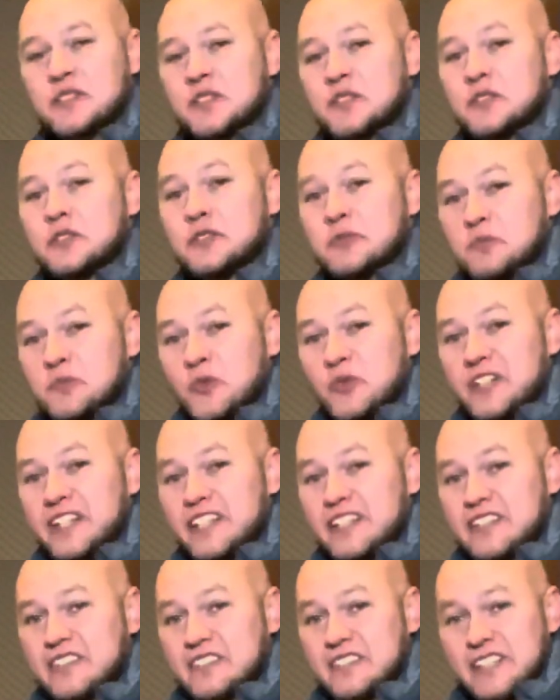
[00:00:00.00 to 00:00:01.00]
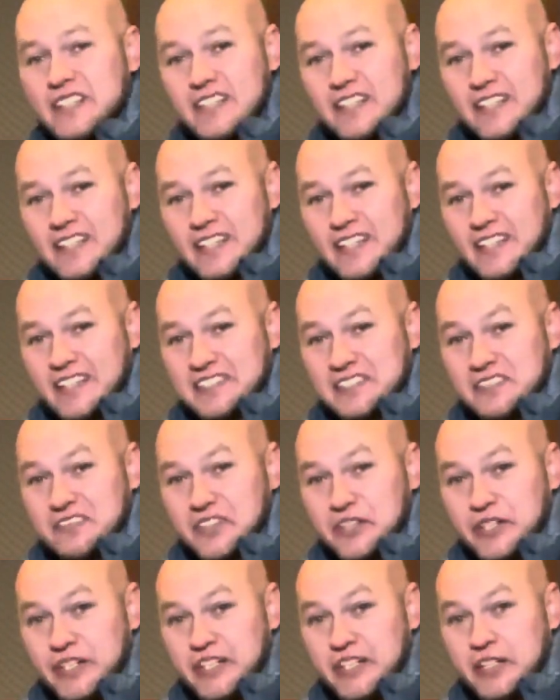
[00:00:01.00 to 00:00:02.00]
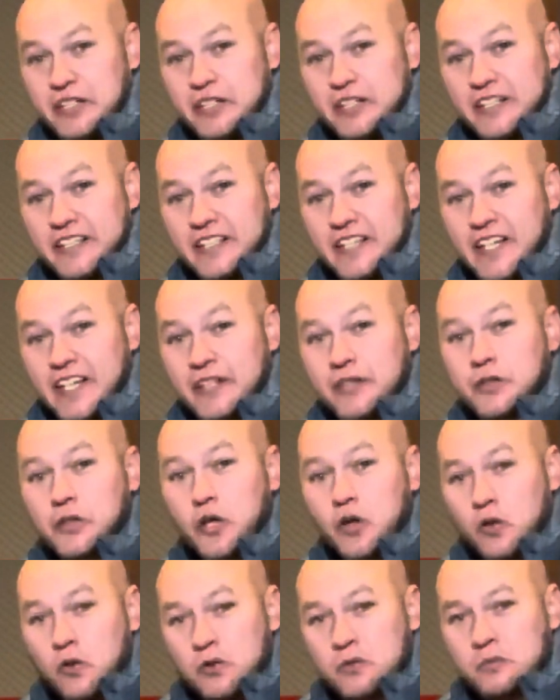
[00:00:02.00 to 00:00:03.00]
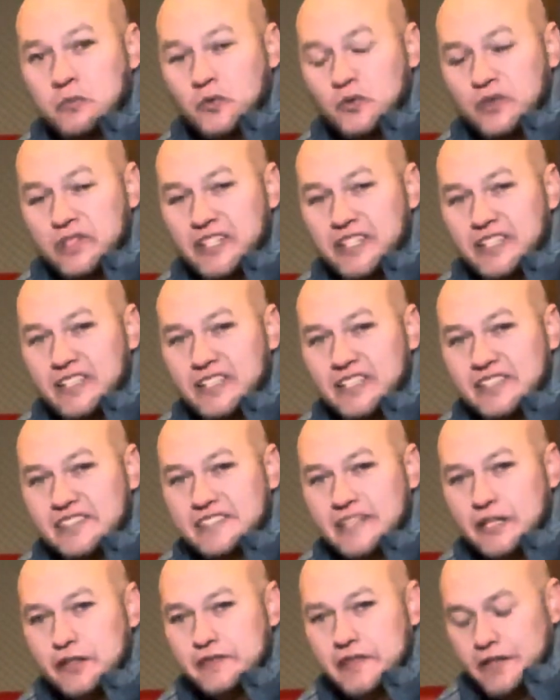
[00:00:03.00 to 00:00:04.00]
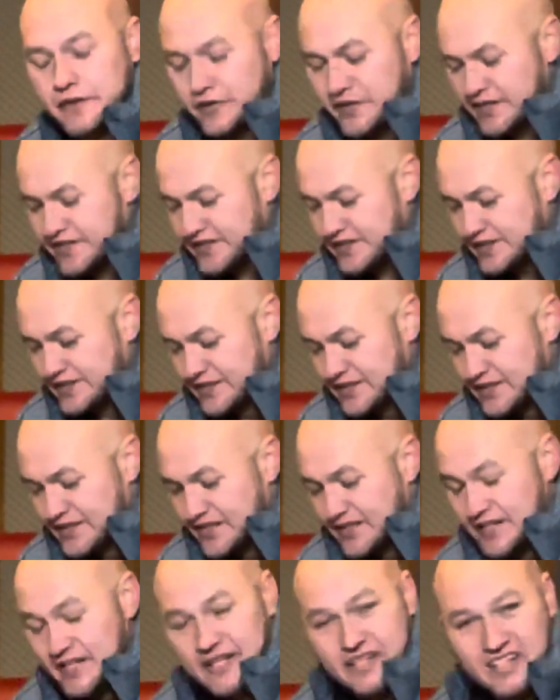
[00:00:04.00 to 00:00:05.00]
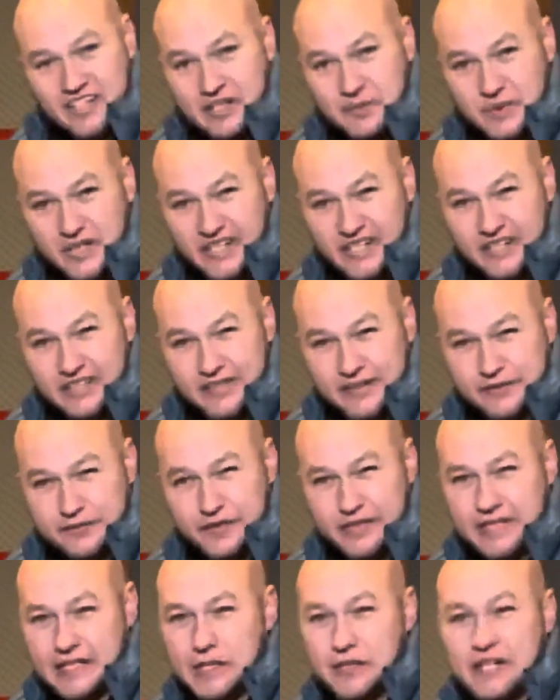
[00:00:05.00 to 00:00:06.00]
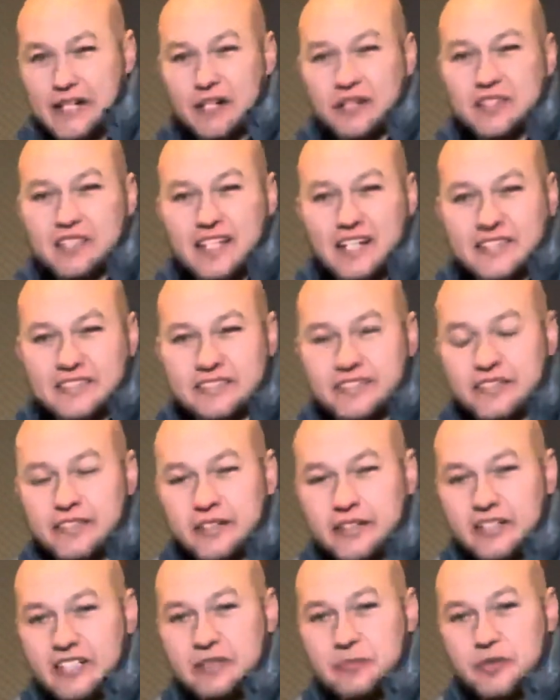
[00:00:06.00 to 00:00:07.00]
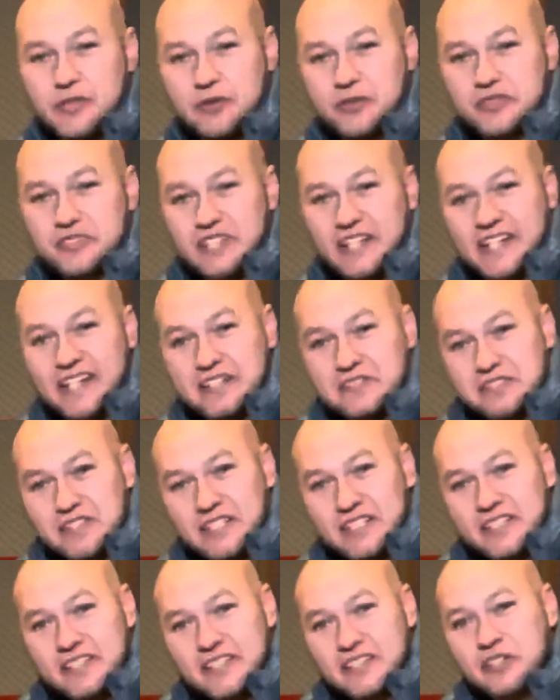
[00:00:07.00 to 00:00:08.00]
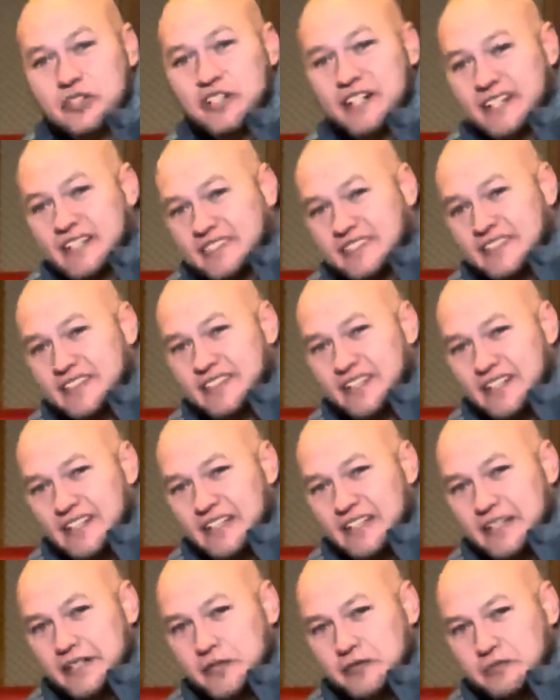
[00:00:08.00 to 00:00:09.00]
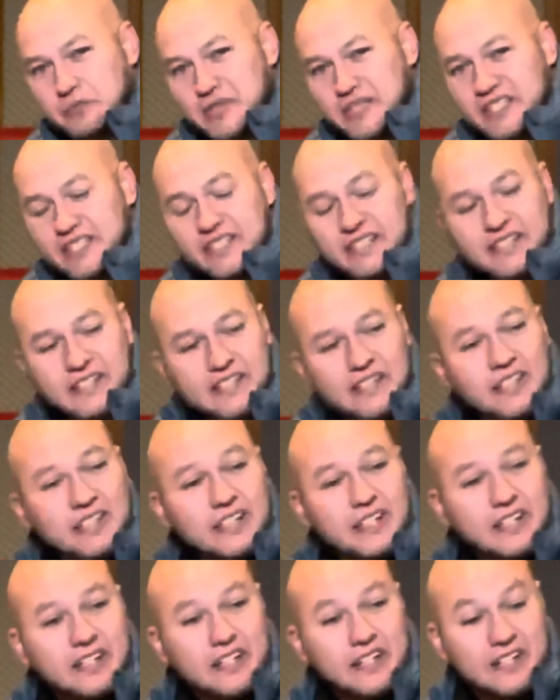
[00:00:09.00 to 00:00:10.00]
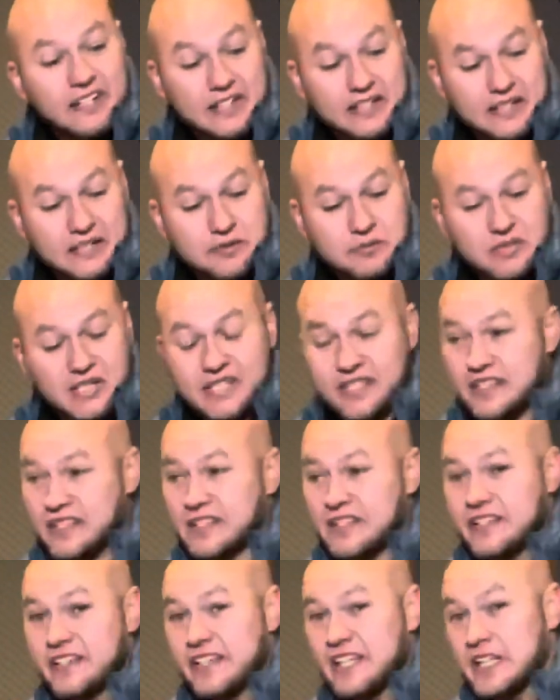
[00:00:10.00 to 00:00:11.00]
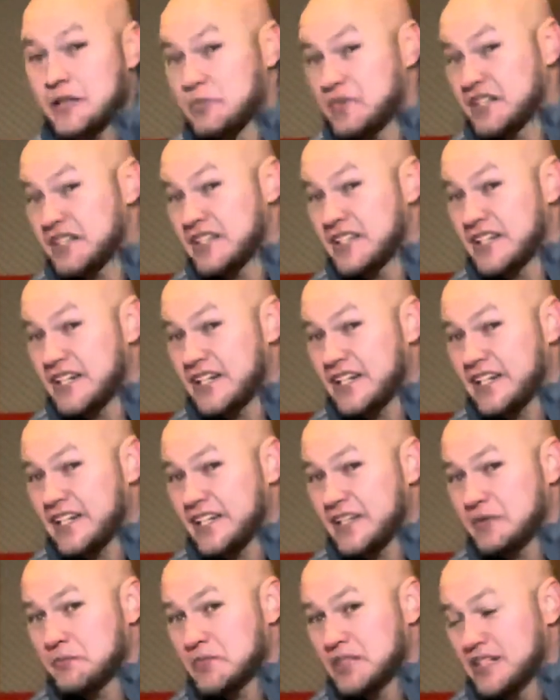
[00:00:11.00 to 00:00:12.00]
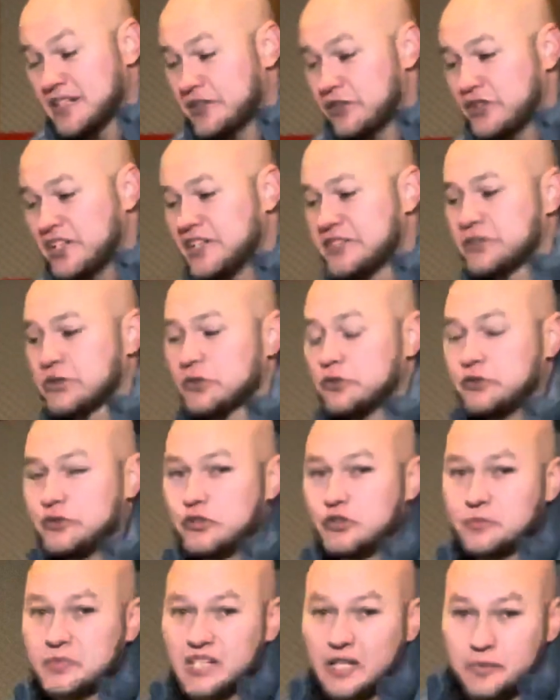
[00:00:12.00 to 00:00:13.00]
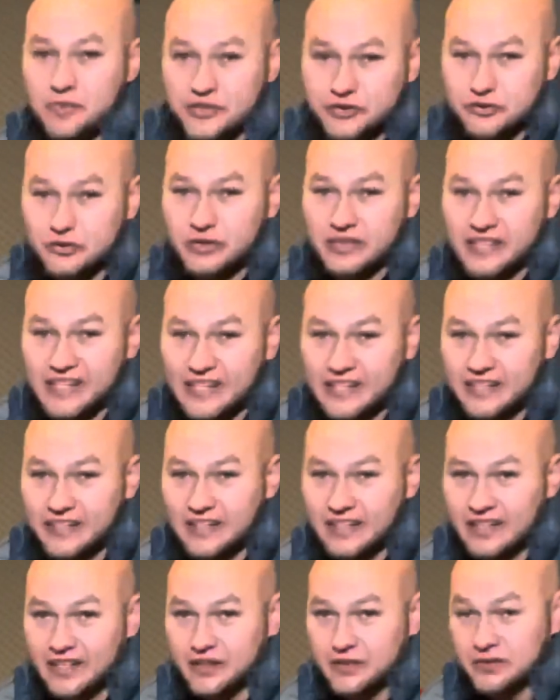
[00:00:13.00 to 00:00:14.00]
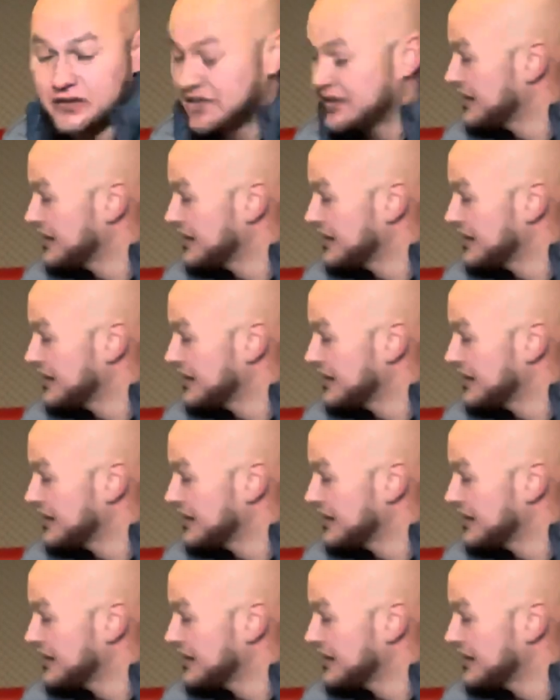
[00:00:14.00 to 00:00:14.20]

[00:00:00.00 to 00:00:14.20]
Good morning. It's a very early and cold morning in South Africa. I'm getting this video out nice and early because I have a crazy day ahead of me. M&K Miller and Kreisel room coming to an end now.